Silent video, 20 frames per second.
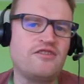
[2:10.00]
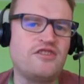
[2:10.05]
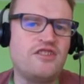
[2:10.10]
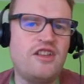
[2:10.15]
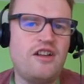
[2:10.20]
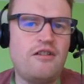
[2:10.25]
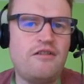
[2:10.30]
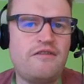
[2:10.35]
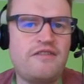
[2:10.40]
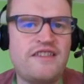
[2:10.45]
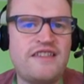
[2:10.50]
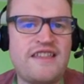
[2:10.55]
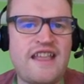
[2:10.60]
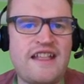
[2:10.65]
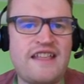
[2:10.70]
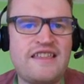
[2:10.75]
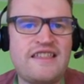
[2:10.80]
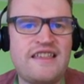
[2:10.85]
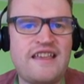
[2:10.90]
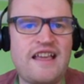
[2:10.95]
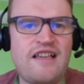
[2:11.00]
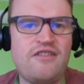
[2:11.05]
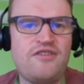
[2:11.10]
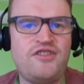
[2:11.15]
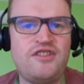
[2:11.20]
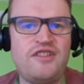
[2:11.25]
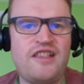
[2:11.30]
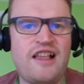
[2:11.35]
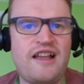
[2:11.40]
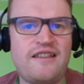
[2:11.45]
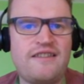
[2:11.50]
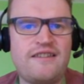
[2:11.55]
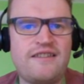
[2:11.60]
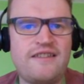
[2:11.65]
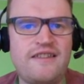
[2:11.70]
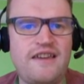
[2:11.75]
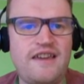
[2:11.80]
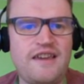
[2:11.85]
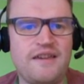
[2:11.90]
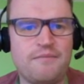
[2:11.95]
us know if there's anything else you'd like to
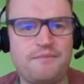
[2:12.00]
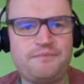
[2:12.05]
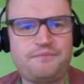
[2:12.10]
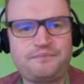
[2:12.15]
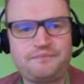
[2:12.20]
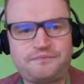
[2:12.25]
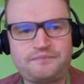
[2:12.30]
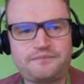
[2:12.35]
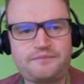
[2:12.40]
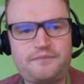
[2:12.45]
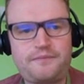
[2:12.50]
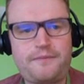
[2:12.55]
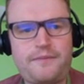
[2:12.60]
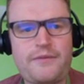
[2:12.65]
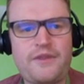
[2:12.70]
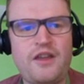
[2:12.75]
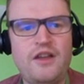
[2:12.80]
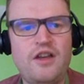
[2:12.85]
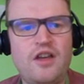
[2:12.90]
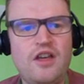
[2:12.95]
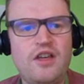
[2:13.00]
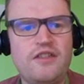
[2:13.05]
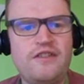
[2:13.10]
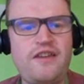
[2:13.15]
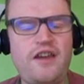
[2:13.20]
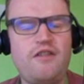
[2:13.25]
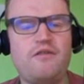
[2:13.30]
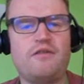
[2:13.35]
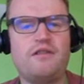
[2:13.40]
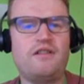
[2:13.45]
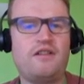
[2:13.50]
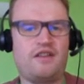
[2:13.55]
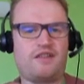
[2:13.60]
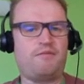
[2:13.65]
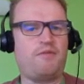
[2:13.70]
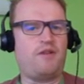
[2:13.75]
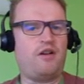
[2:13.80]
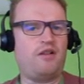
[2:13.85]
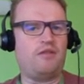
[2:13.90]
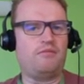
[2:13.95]
see. So,
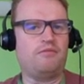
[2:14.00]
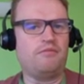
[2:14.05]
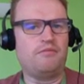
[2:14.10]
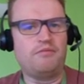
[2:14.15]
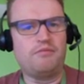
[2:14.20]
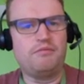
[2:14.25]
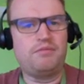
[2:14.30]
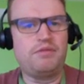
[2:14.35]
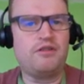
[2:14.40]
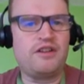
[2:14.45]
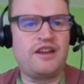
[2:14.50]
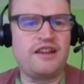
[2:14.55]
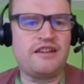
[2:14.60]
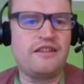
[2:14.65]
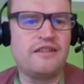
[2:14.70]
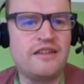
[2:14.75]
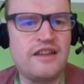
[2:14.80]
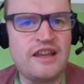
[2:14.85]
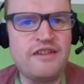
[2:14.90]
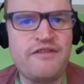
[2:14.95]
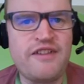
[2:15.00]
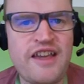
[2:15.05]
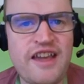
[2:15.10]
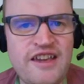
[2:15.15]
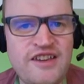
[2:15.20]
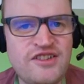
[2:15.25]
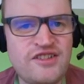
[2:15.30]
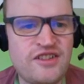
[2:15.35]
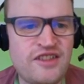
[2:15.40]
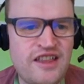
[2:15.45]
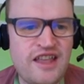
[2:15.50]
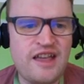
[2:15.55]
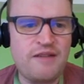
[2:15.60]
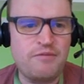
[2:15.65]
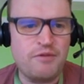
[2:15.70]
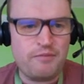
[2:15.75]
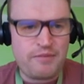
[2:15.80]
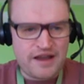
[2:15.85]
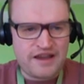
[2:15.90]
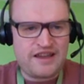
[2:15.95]
small plugging deviation there,
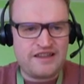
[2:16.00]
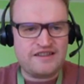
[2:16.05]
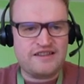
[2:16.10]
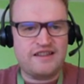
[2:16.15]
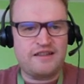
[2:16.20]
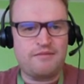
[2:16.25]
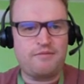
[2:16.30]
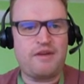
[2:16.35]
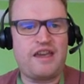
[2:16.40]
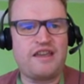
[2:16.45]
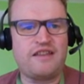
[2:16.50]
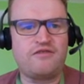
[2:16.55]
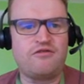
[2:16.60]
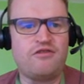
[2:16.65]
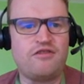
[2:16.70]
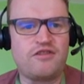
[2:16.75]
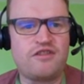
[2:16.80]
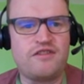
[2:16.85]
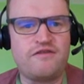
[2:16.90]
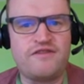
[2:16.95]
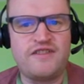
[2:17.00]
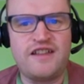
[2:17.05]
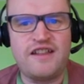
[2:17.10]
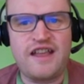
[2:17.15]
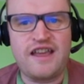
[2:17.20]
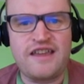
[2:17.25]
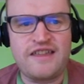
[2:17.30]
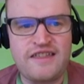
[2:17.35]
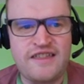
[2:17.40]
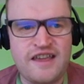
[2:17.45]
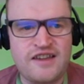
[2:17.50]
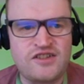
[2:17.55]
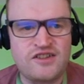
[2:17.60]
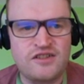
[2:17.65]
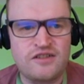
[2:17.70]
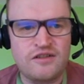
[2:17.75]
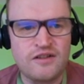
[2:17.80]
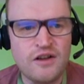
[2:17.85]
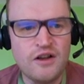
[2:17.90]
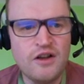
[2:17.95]
but back into the main crux of today's
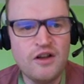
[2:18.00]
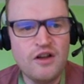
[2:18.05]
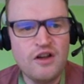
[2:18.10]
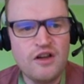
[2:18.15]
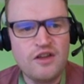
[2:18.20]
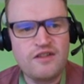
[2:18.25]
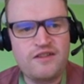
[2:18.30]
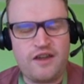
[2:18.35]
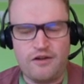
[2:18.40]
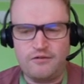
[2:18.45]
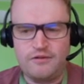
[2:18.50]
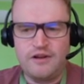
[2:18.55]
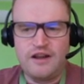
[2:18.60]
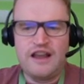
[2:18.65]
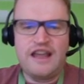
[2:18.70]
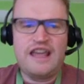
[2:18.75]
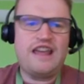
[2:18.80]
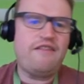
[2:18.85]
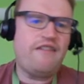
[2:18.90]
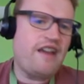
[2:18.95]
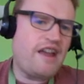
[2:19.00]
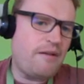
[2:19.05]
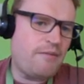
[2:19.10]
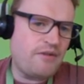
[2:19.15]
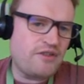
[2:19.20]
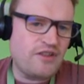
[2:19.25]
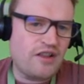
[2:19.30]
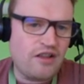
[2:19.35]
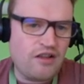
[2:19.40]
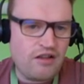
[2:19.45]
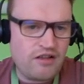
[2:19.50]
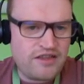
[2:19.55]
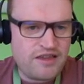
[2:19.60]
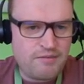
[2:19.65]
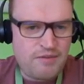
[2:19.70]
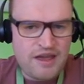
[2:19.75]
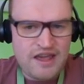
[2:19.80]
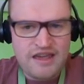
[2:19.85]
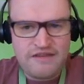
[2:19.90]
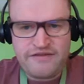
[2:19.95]
session. So here I am on the
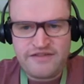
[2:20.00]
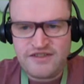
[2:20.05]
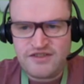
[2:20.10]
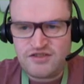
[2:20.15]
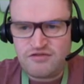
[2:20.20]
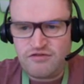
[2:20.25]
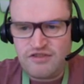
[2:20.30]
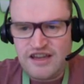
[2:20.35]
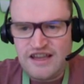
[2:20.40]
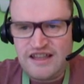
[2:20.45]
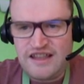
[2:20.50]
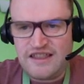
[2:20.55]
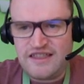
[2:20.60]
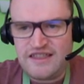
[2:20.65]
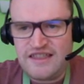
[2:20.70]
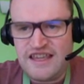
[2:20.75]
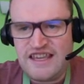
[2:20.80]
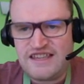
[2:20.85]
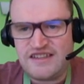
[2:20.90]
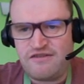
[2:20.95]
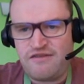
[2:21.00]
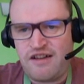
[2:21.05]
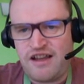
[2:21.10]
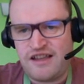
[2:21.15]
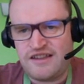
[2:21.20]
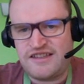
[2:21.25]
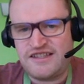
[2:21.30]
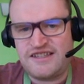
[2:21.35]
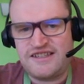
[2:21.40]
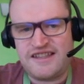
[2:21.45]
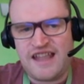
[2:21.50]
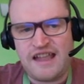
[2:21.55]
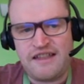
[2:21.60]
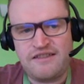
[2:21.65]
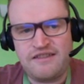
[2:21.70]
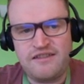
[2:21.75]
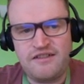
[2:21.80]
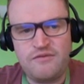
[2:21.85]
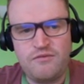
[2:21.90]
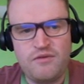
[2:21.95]
loyalty behaviours screen. These are our
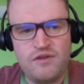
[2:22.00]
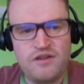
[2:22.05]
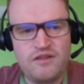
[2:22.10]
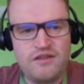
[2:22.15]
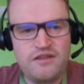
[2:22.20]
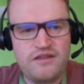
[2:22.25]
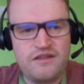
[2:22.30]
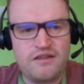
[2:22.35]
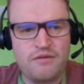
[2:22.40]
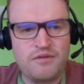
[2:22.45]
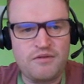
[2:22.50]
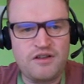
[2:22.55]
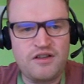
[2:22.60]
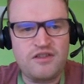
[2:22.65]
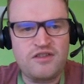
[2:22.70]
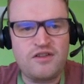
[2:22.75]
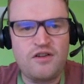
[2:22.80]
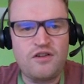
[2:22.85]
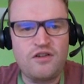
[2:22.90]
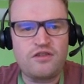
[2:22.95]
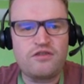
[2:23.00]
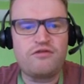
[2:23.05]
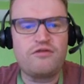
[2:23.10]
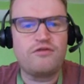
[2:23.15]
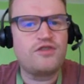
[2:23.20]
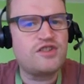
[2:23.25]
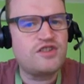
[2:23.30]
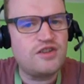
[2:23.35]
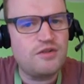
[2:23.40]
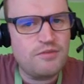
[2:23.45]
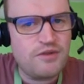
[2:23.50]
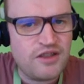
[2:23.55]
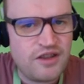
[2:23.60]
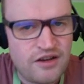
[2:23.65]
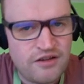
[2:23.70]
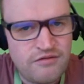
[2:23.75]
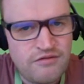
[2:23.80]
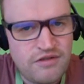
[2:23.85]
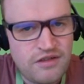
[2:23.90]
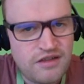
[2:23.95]
standard ones, so I'm going to talk through some of
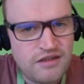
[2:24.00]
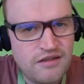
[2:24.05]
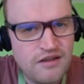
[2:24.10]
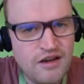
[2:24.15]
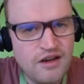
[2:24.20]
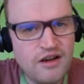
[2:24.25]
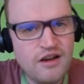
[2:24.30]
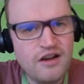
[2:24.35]
those